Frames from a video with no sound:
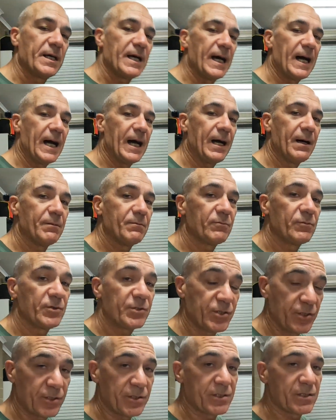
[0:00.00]

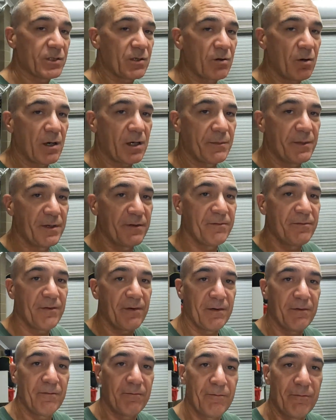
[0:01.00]
reduces quite a bit of
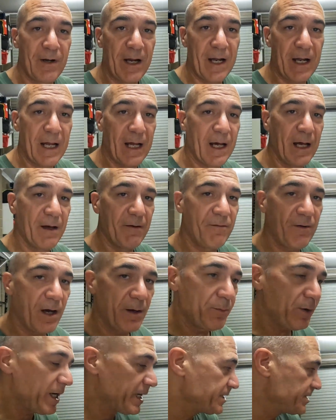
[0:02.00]

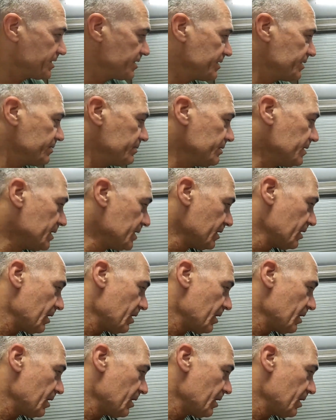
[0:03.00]
vibration.